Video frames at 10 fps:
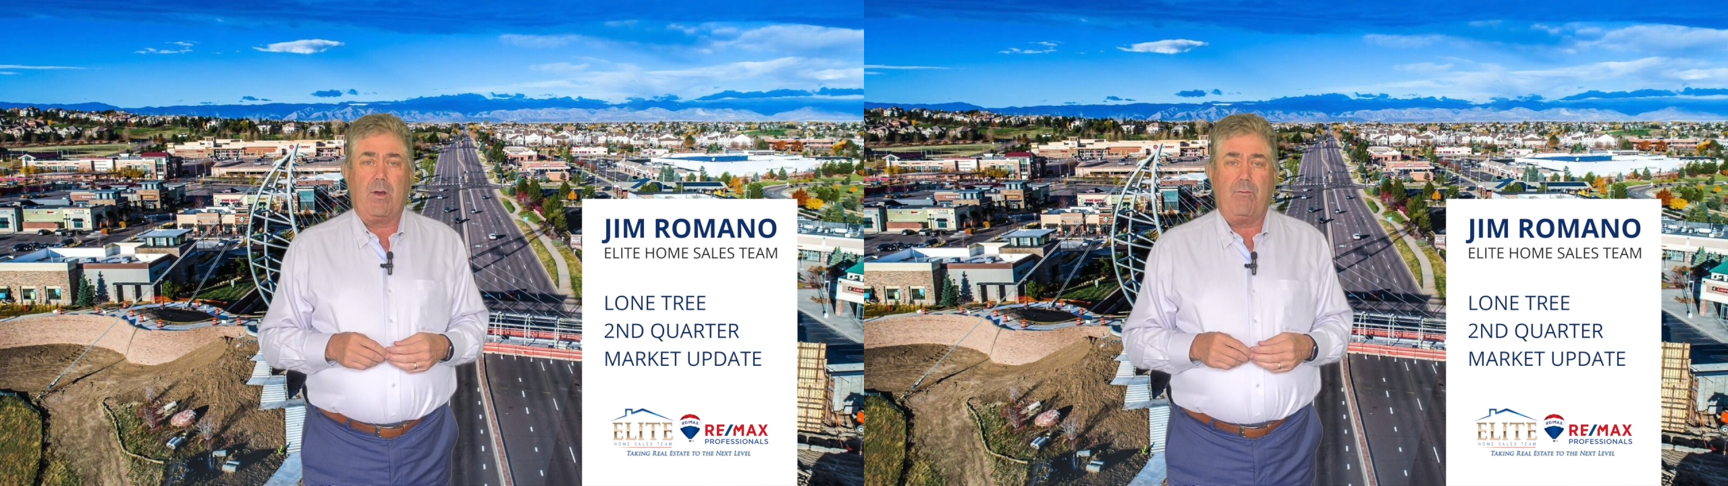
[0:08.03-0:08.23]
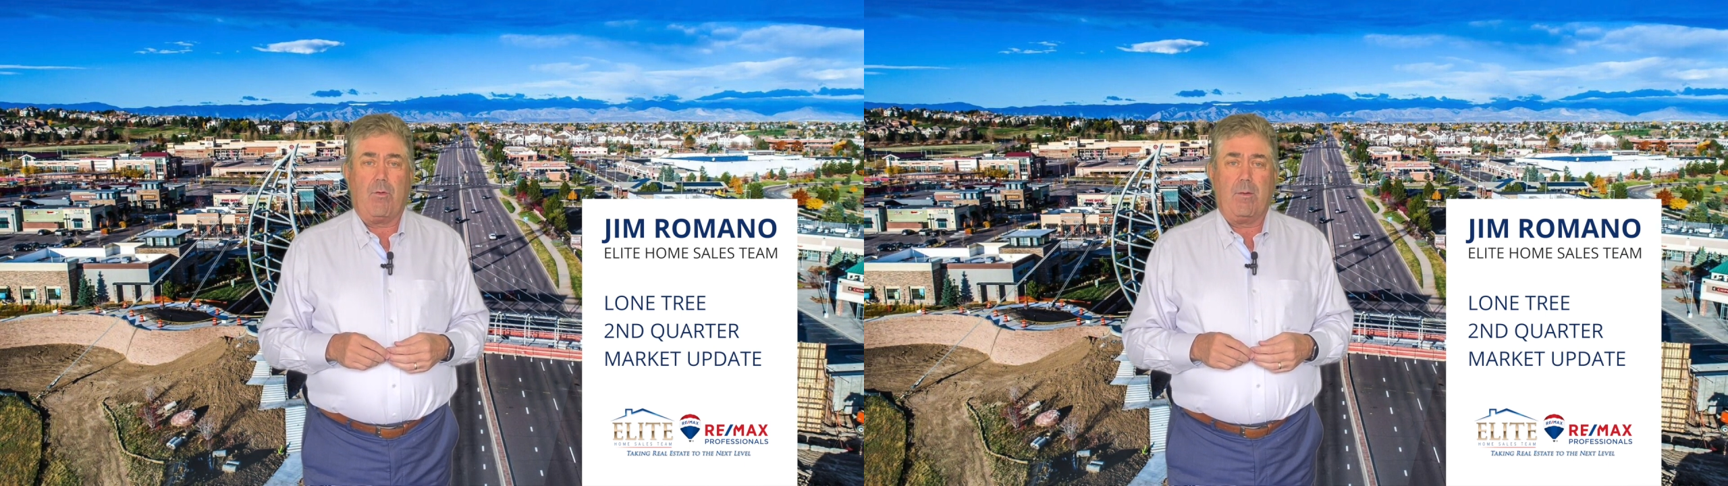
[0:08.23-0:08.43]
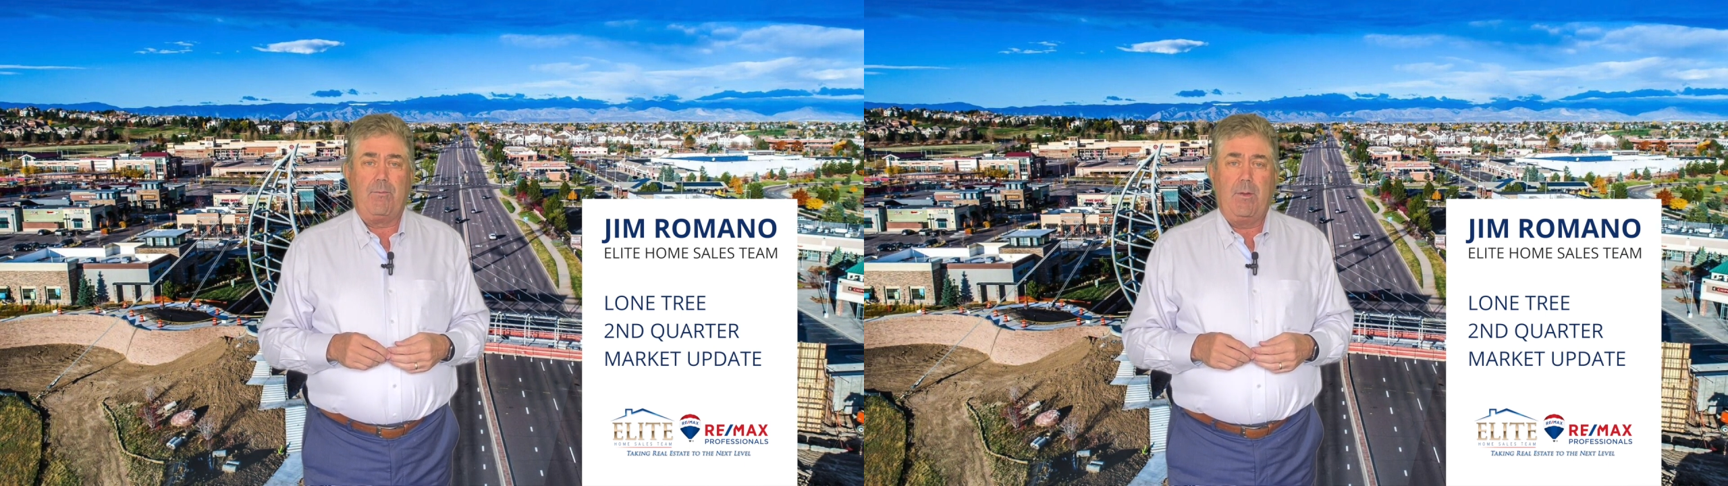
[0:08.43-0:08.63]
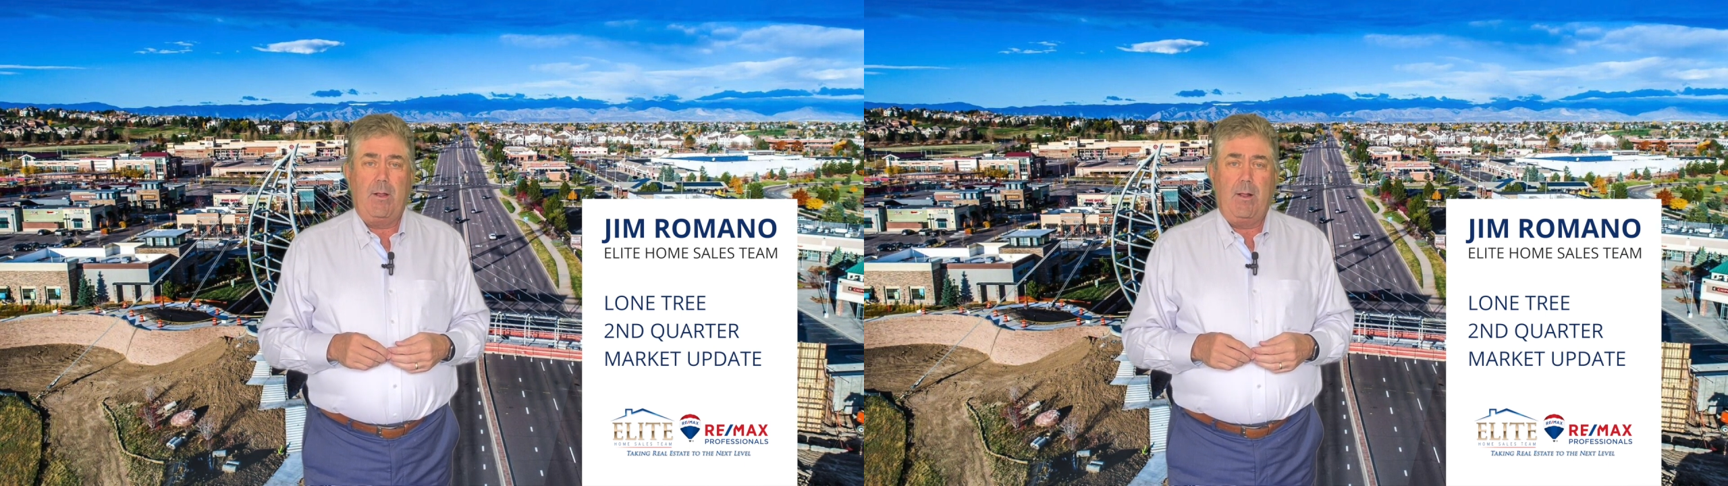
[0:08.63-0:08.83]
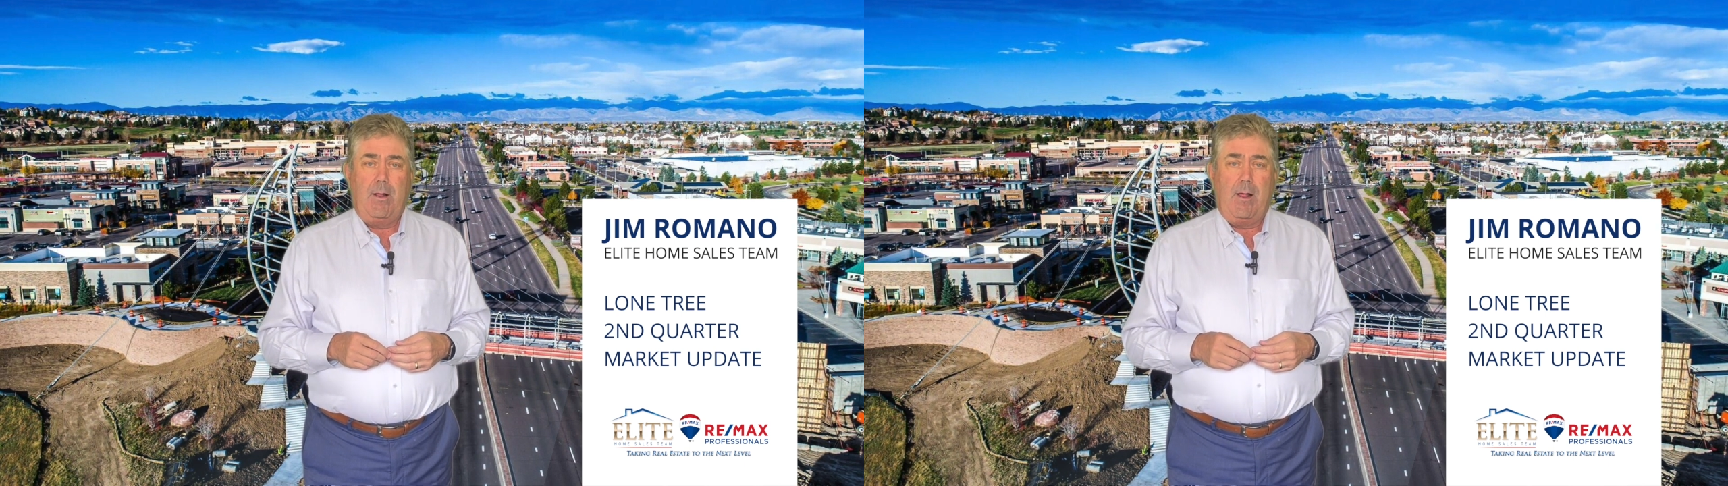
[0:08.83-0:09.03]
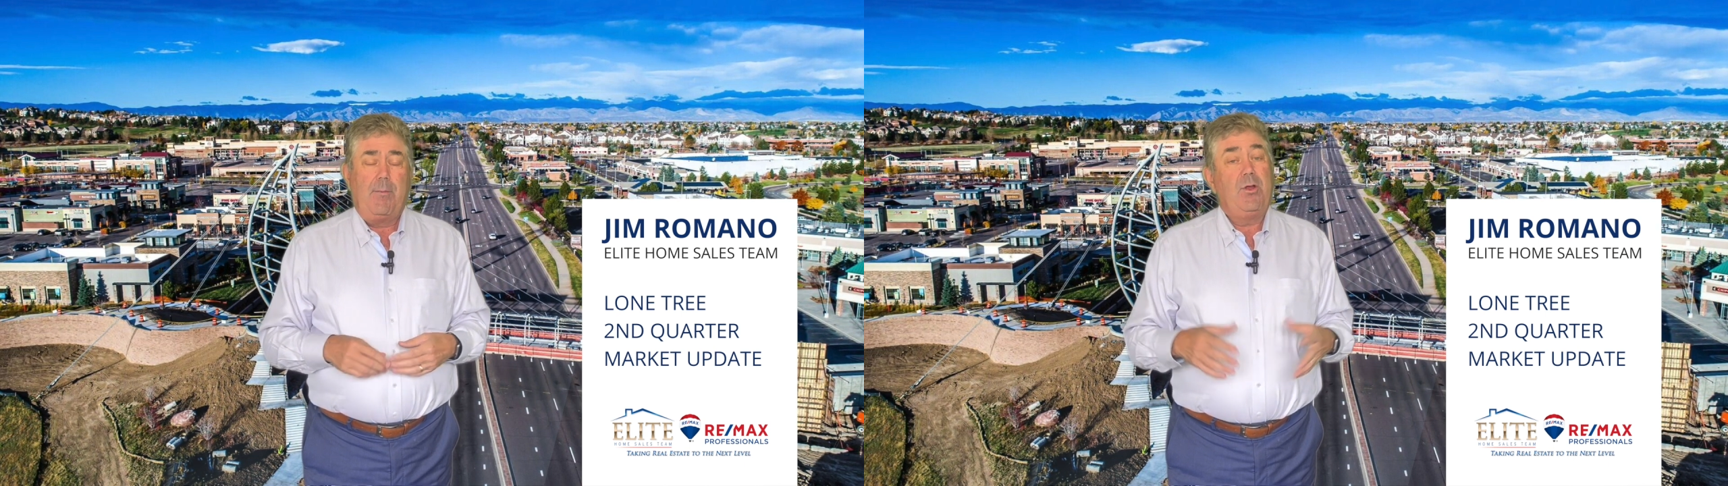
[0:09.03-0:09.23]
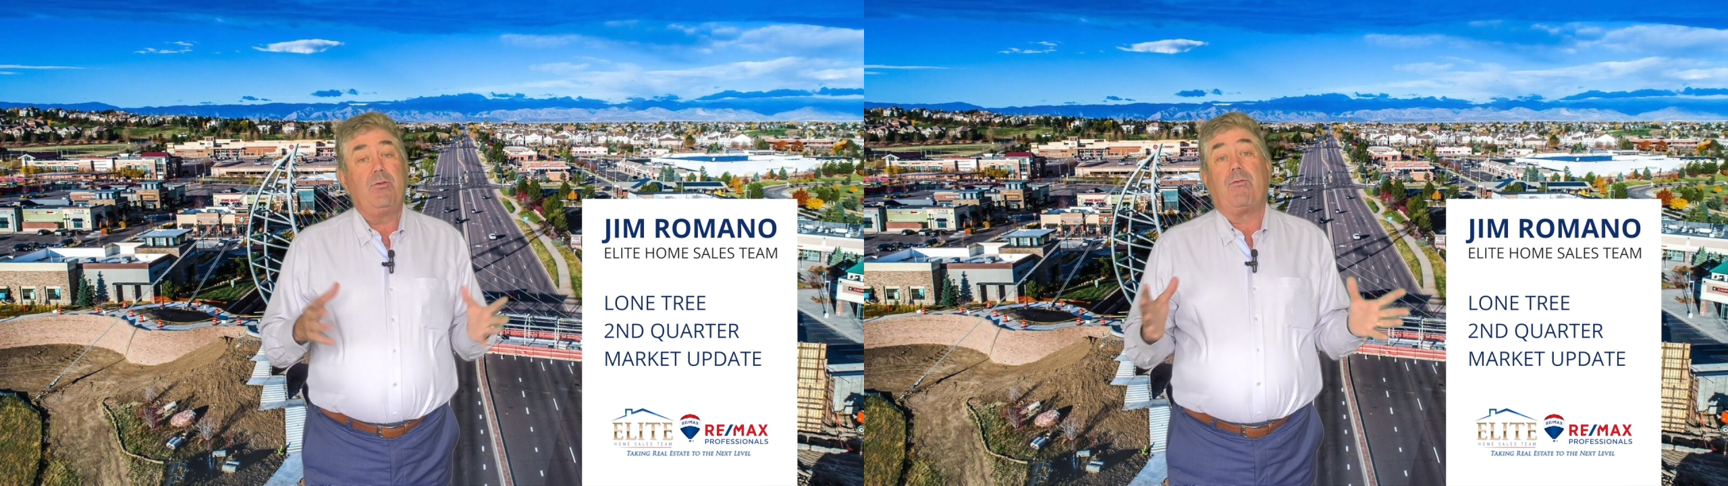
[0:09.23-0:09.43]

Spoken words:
I'm going to use a